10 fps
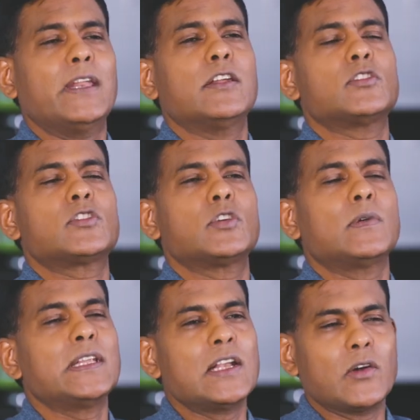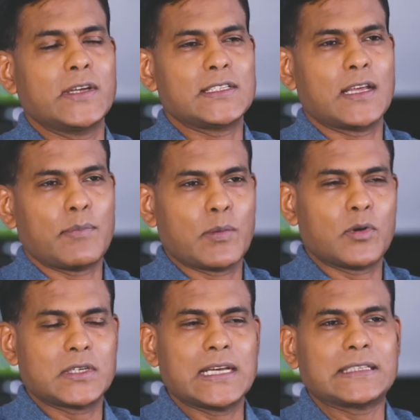We need to steward the anointing by
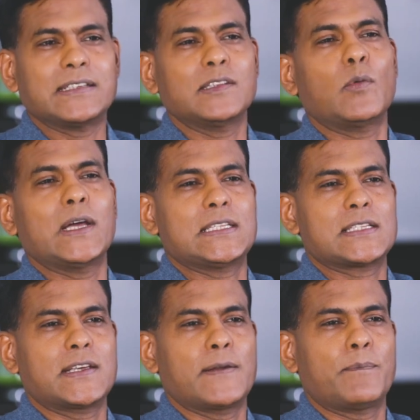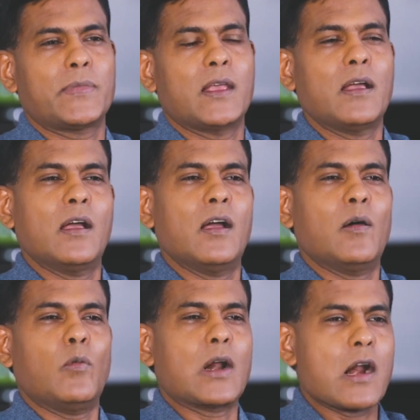protecting the wineskin.
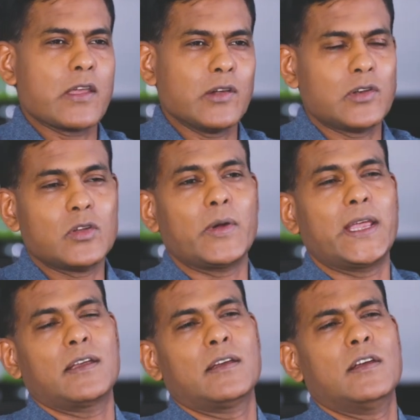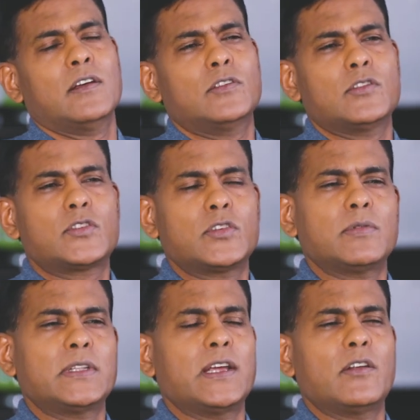What are you doing to
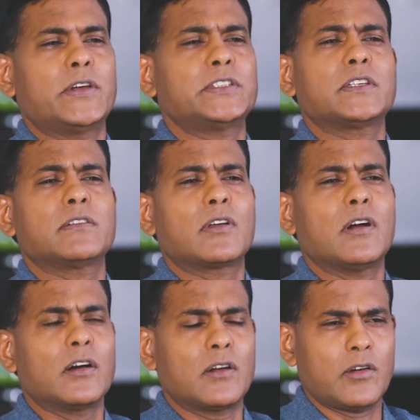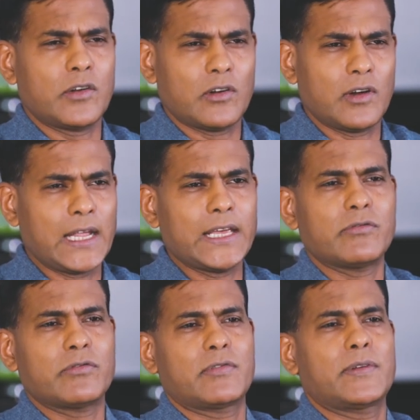steward the anointing of God on your
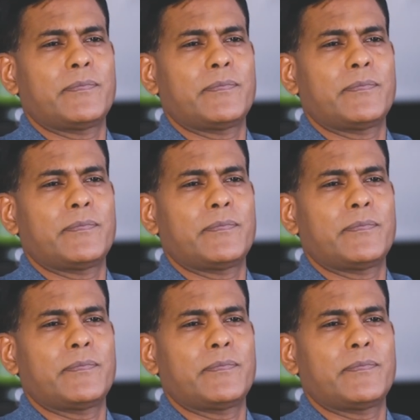life?